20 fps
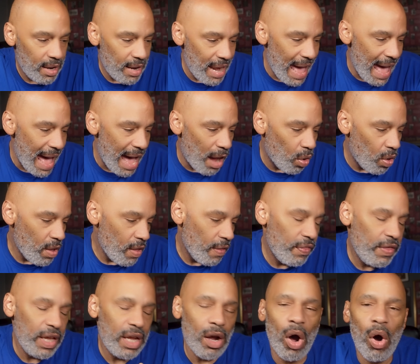Now,
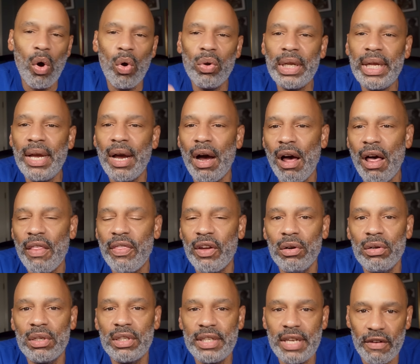the only
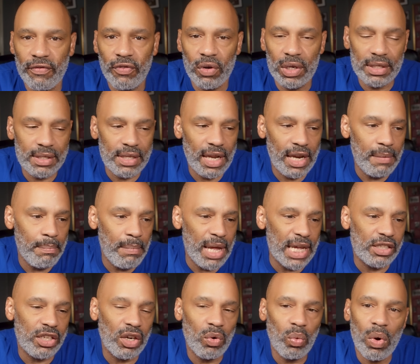other difference that he
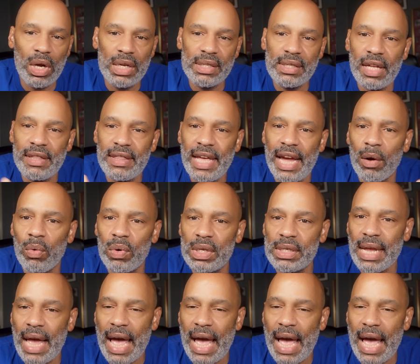mentioned was that there was